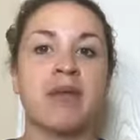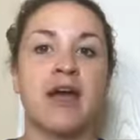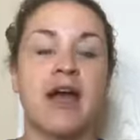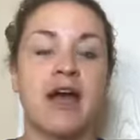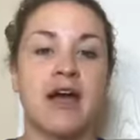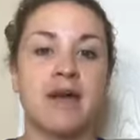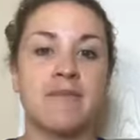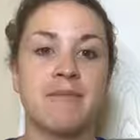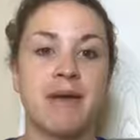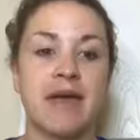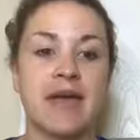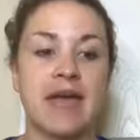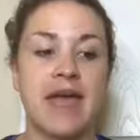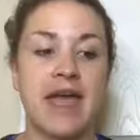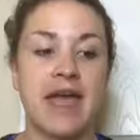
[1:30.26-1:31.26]
Um,
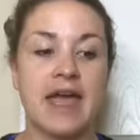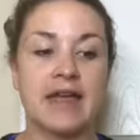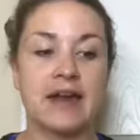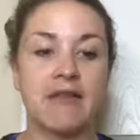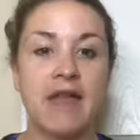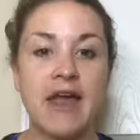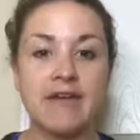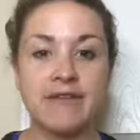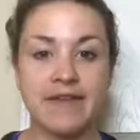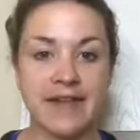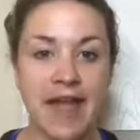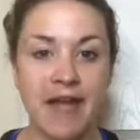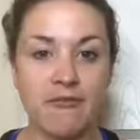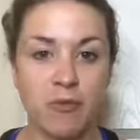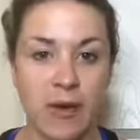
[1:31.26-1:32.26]
and a lot of us
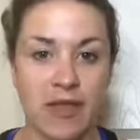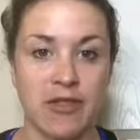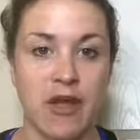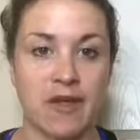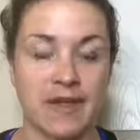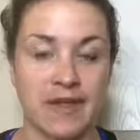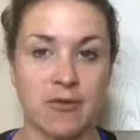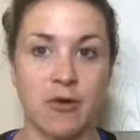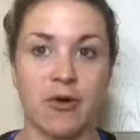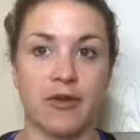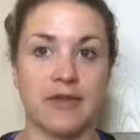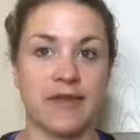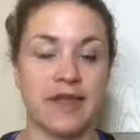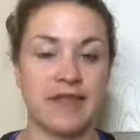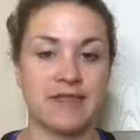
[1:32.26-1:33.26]
have weight loss
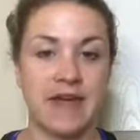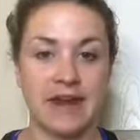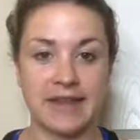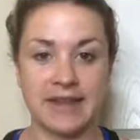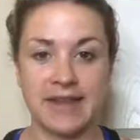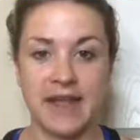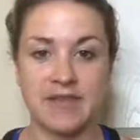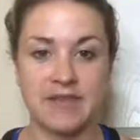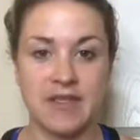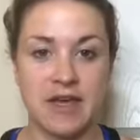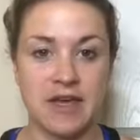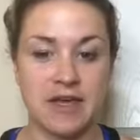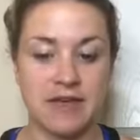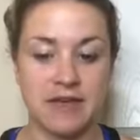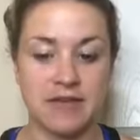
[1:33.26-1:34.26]
goals that is not
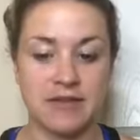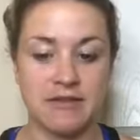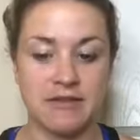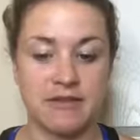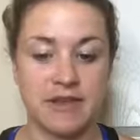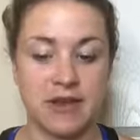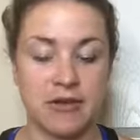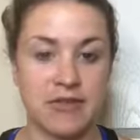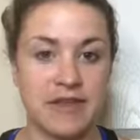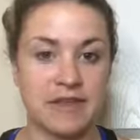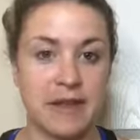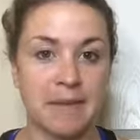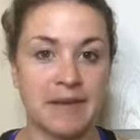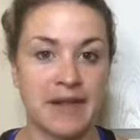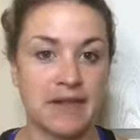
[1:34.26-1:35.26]
the you know thing
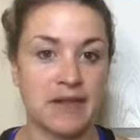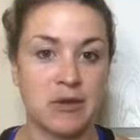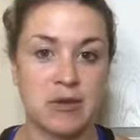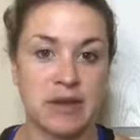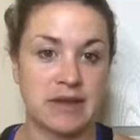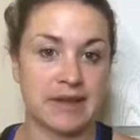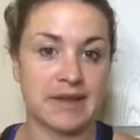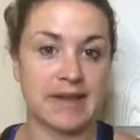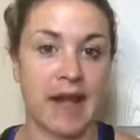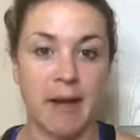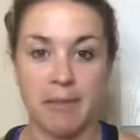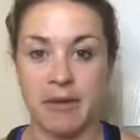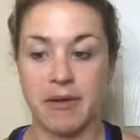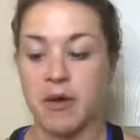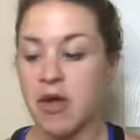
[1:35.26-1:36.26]
that i'm saying that you need to
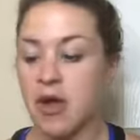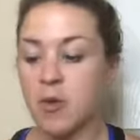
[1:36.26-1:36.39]
stop like